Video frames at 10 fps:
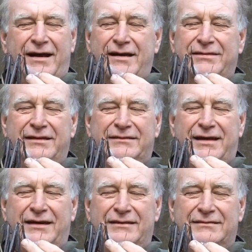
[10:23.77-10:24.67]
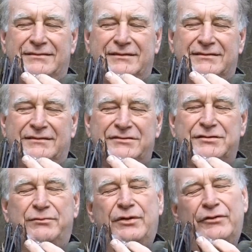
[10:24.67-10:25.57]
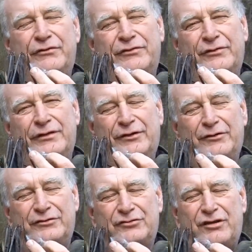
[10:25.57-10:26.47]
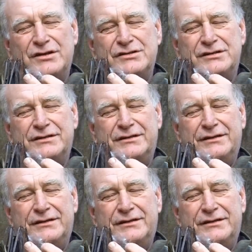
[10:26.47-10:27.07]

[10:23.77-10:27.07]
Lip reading: I think that is just such a beautiful illustration,